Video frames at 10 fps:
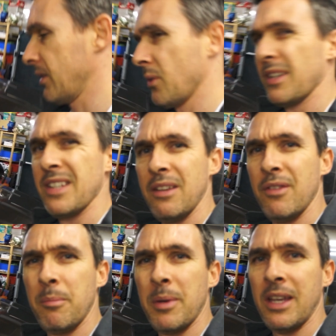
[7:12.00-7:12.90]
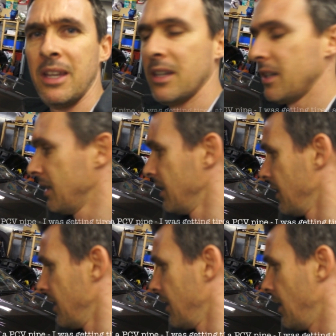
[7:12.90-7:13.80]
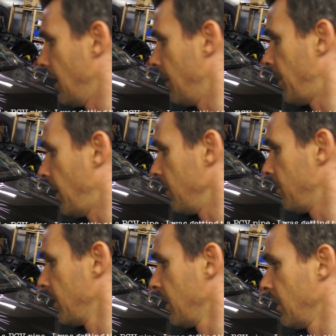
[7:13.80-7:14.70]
it's called a DVP pipe,